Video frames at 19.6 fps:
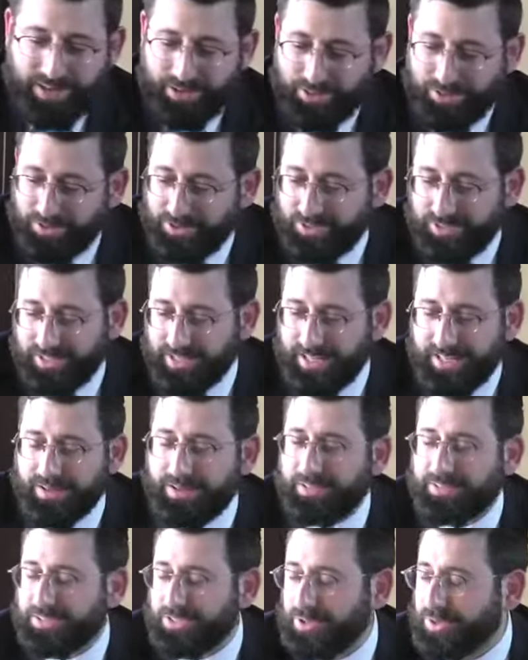Usually,
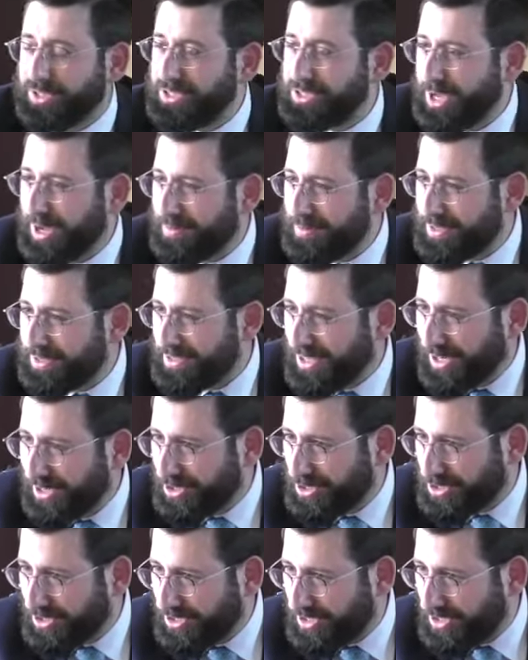it's the only time in the entire
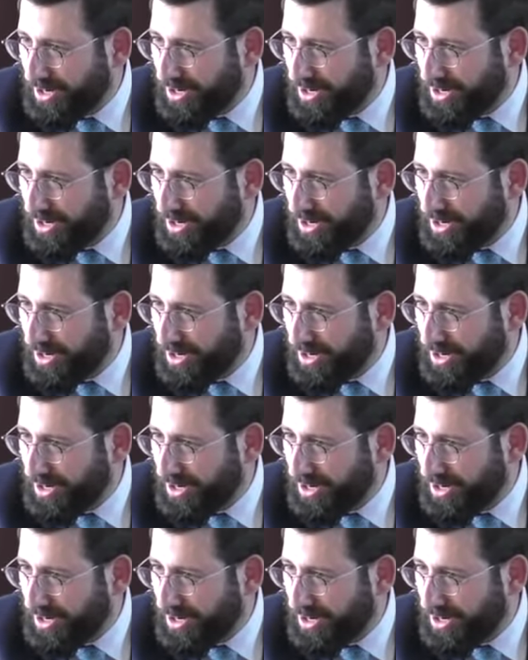Shulchan